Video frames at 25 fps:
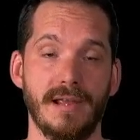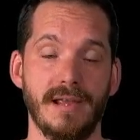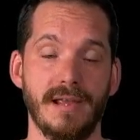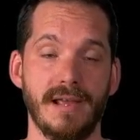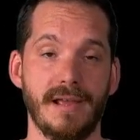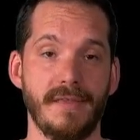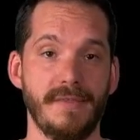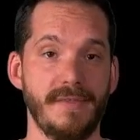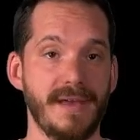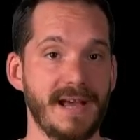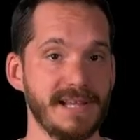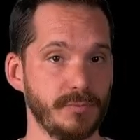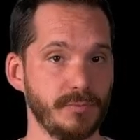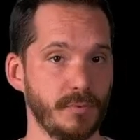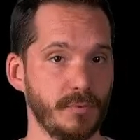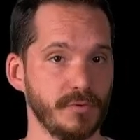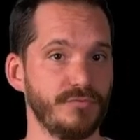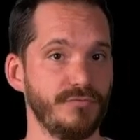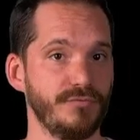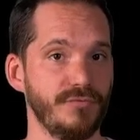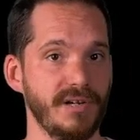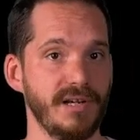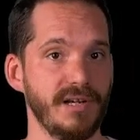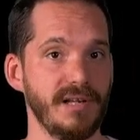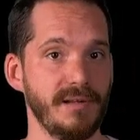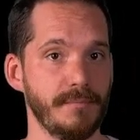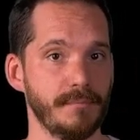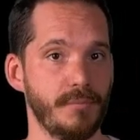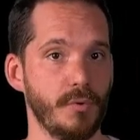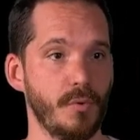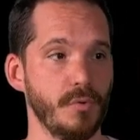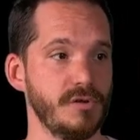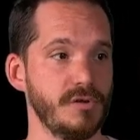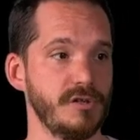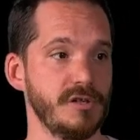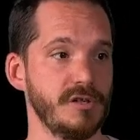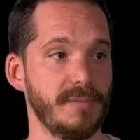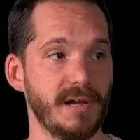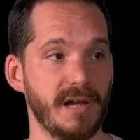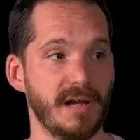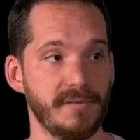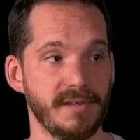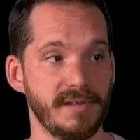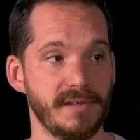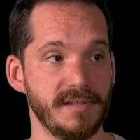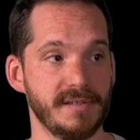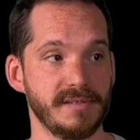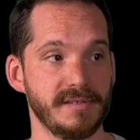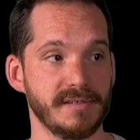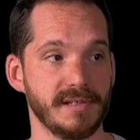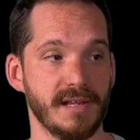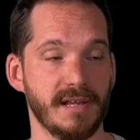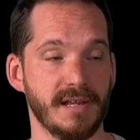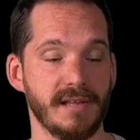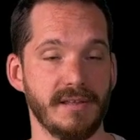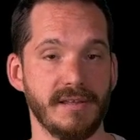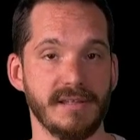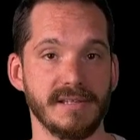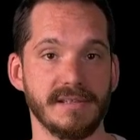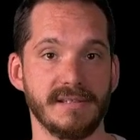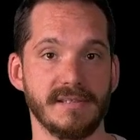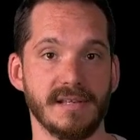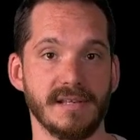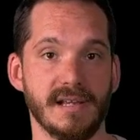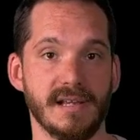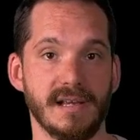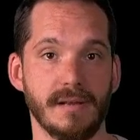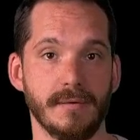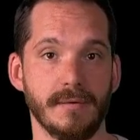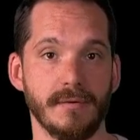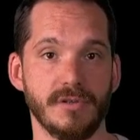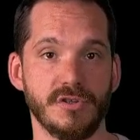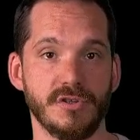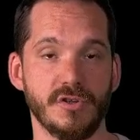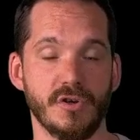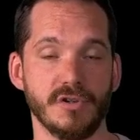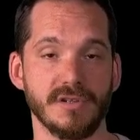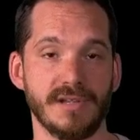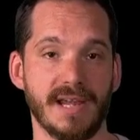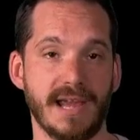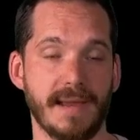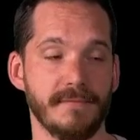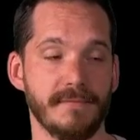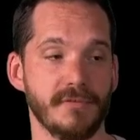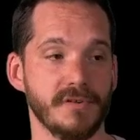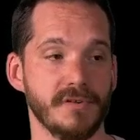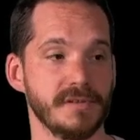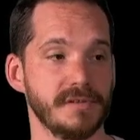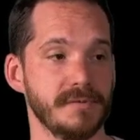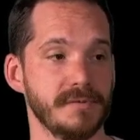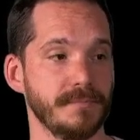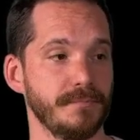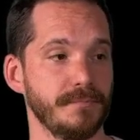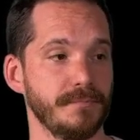And that's what's really important about this search canvas.